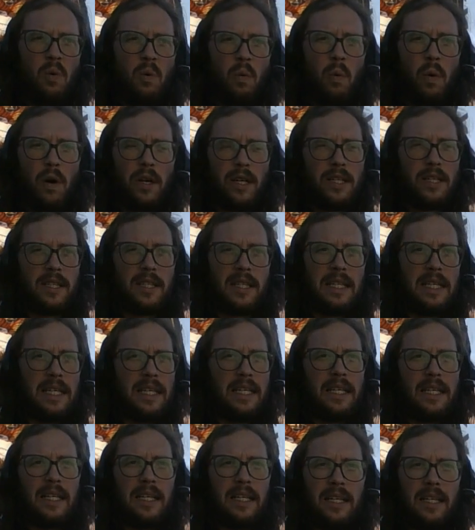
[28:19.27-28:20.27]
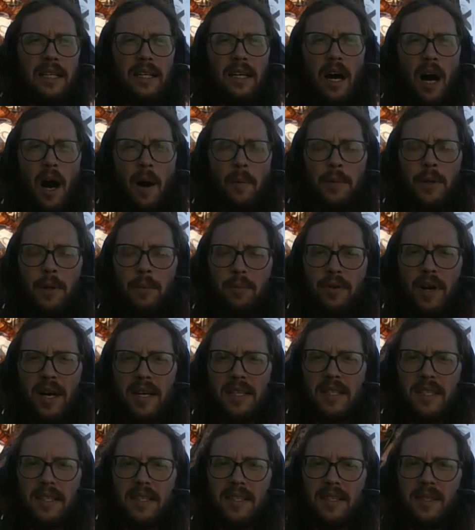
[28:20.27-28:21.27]
What is the
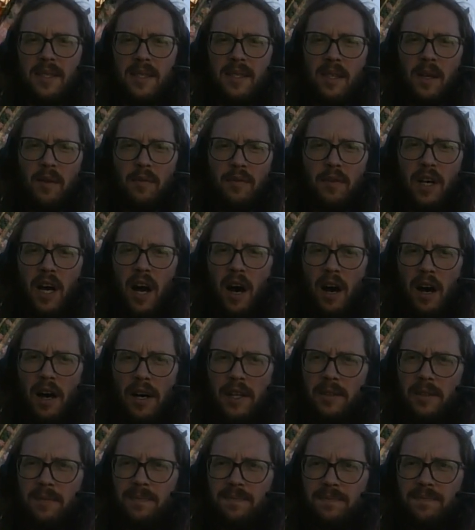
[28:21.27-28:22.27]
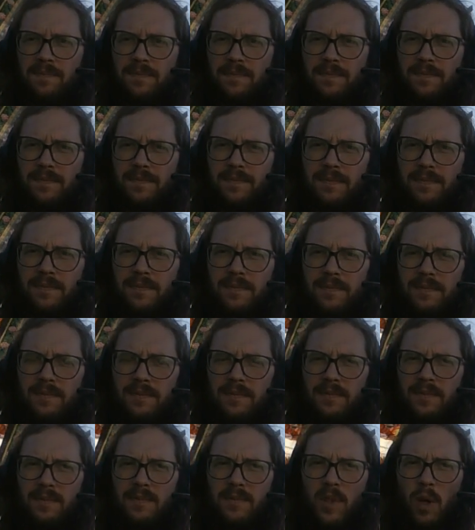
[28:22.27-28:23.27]
omnipresence of God?
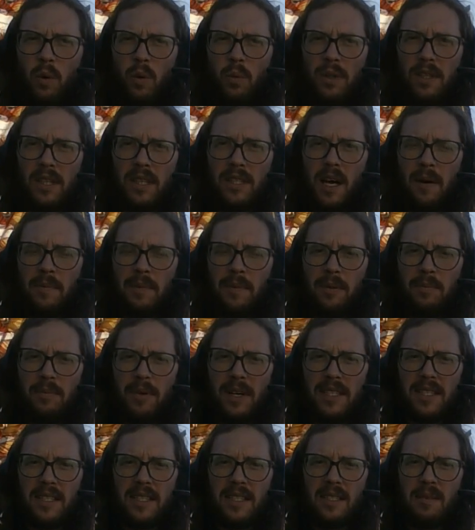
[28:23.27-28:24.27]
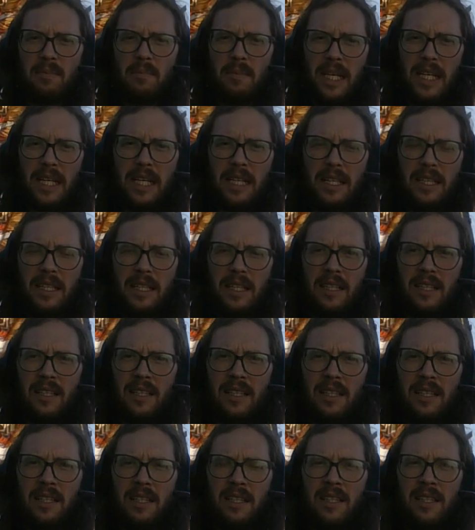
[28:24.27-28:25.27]
What does omnipresence mean?
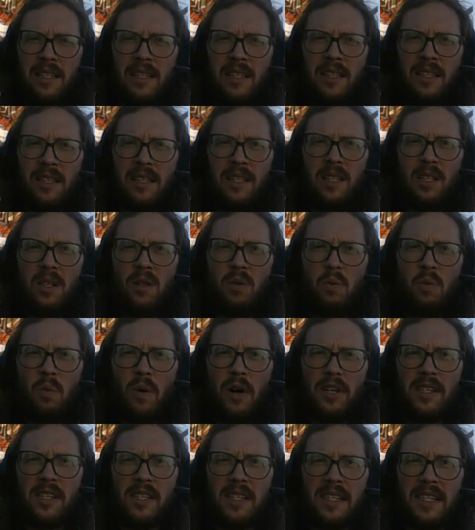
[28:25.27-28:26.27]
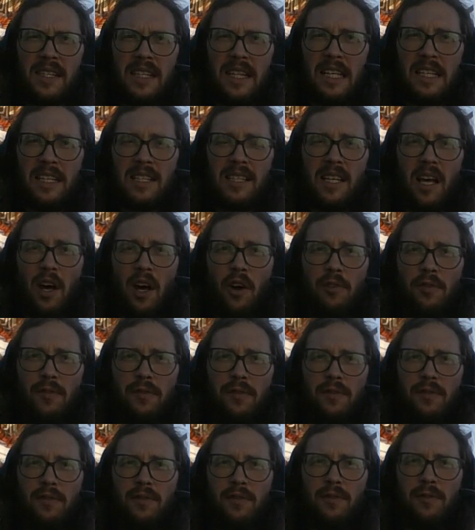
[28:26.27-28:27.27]
Where does the
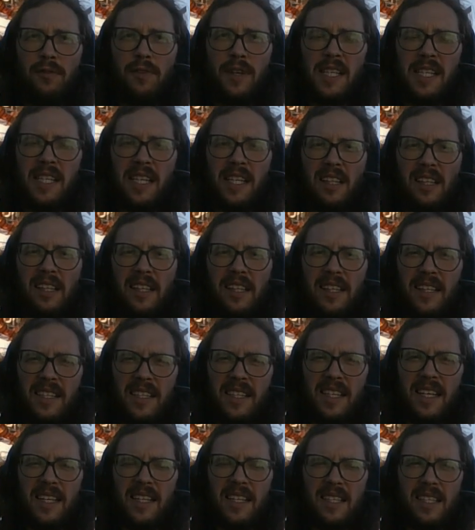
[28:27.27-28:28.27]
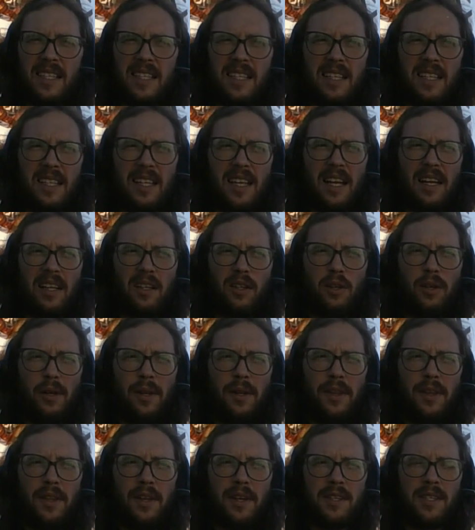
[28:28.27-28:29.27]
self physically exist? And
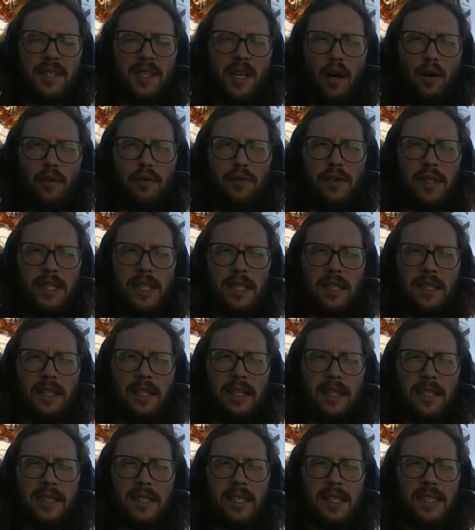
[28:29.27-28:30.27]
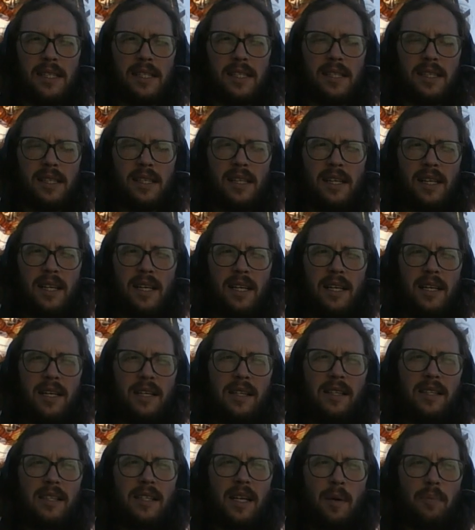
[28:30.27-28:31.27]
could the self physically exist
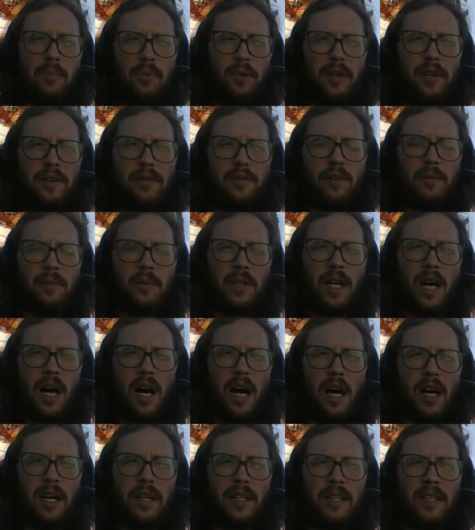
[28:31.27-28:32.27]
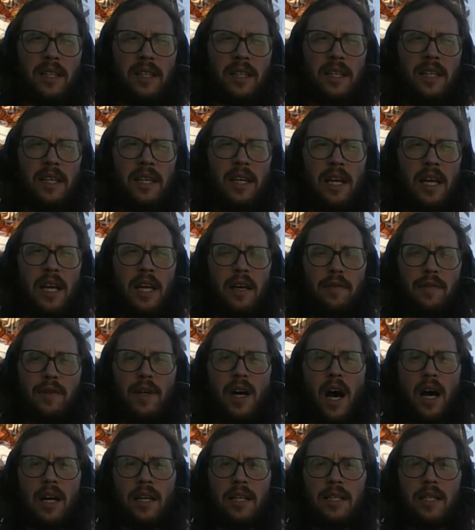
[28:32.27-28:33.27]
separate from God if
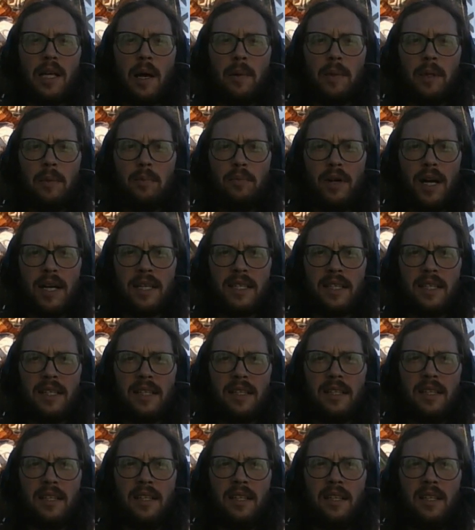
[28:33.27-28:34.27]
God is omnipresent?